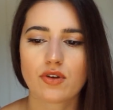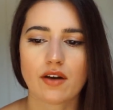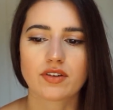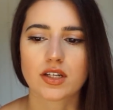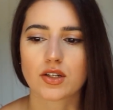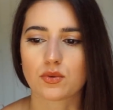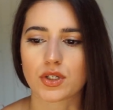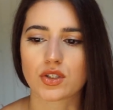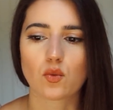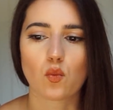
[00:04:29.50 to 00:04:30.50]
you gravitate
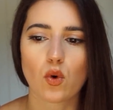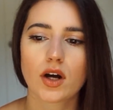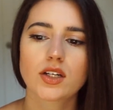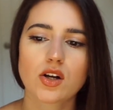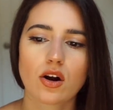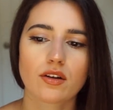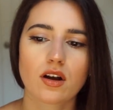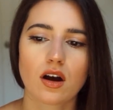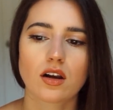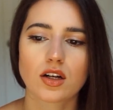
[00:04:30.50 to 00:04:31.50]
towards. What are the
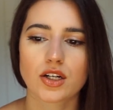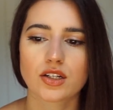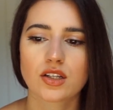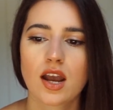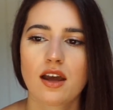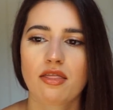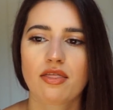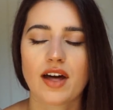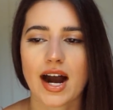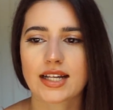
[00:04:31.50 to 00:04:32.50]
colors
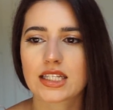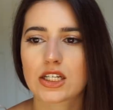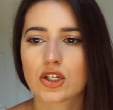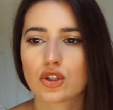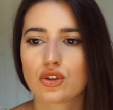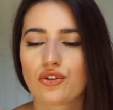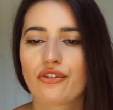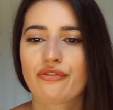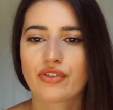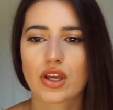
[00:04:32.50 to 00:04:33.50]
that
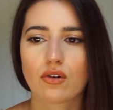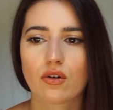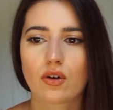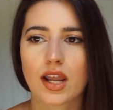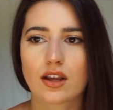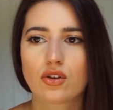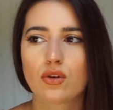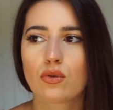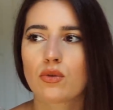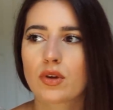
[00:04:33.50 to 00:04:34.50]
you feel like
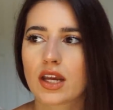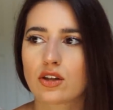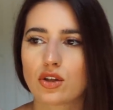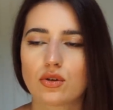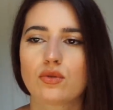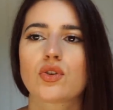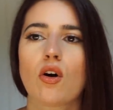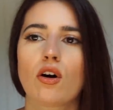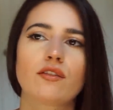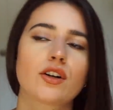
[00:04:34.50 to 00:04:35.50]
you can use
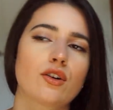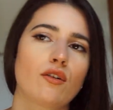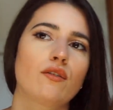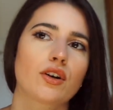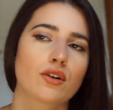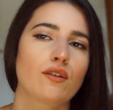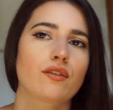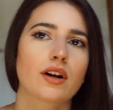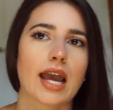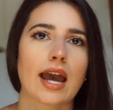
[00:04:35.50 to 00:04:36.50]
over and
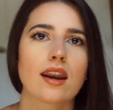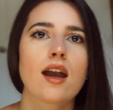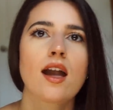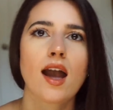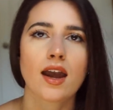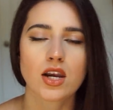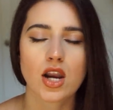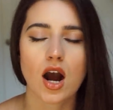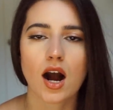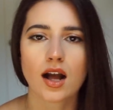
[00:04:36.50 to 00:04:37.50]
over again
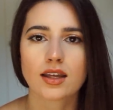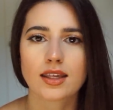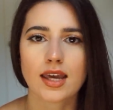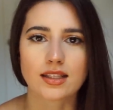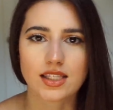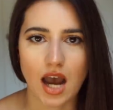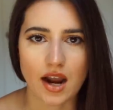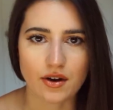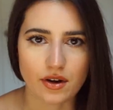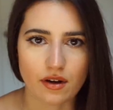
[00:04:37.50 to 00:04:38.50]
and not get
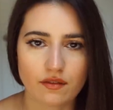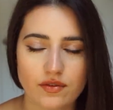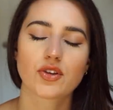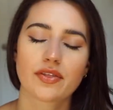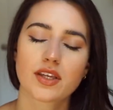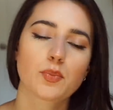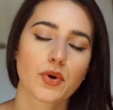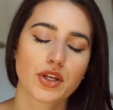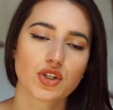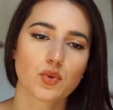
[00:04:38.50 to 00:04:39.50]
tired of? So at this
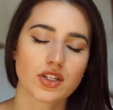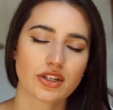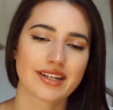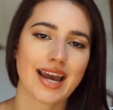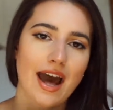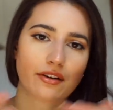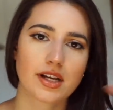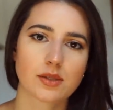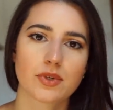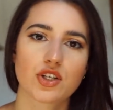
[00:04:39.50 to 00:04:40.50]
point, you just want to gather
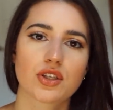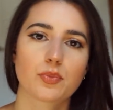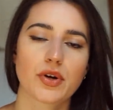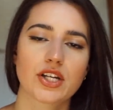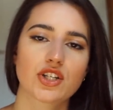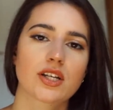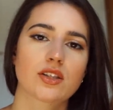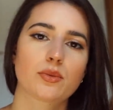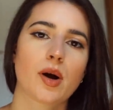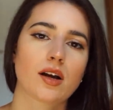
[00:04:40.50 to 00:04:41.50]
as much inspiration
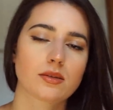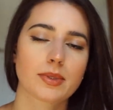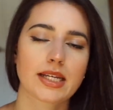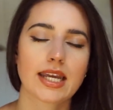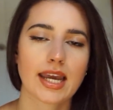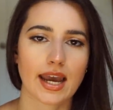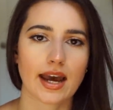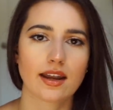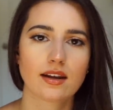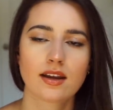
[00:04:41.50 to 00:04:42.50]
as you possibly
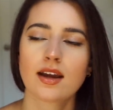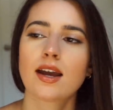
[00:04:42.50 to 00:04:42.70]
can